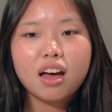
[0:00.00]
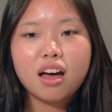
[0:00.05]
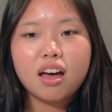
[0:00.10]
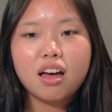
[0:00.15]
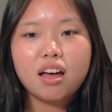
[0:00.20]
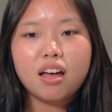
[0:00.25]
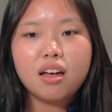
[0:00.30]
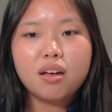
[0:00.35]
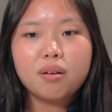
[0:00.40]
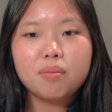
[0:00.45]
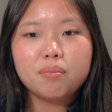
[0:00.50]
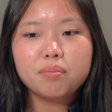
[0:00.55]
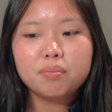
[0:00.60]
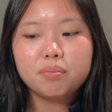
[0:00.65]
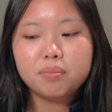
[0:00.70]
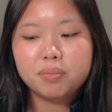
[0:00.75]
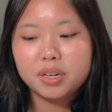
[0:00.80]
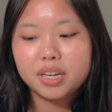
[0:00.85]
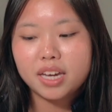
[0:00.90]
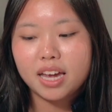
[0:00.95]

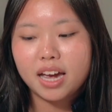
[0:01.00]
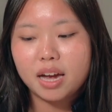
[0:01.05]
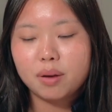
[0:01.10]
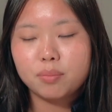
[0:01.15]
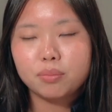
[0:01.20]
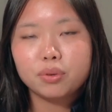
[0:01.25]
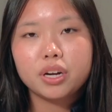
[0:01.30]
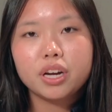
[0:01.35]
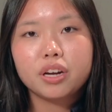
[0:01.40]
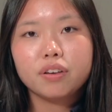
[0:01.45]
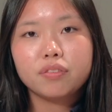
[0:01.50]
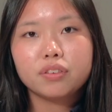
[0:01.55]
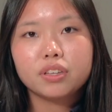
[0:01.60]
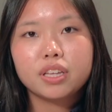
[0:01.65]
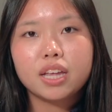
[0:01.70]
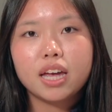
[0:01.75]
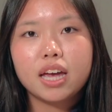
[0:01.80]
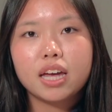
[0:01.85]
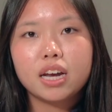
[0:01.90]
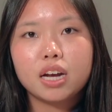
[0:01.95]
But yeah, I'm praying for
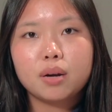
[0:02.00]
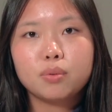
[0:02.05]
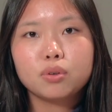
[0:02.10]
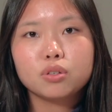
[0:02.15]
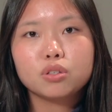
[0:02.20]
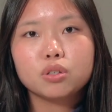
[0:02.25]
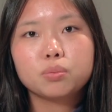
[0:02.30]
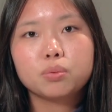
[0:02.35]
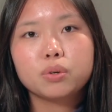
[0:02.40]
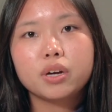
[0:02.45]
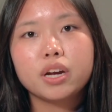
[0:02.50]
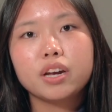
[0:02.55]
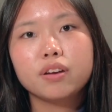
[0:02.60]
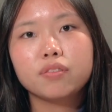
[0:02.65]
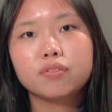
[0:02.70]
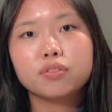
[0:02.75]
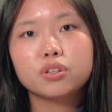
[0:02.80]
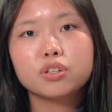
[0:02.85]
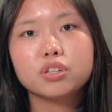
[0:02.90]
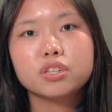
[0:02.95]
that, and I'm also
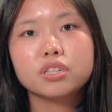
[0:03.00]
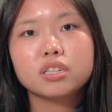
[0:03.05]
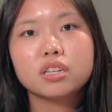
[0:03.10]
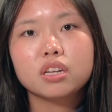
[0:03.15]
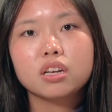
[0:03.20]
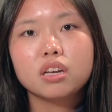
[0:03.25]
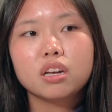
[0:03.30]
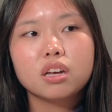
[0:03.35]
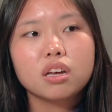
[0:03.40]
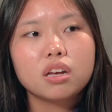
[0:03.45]
praying for just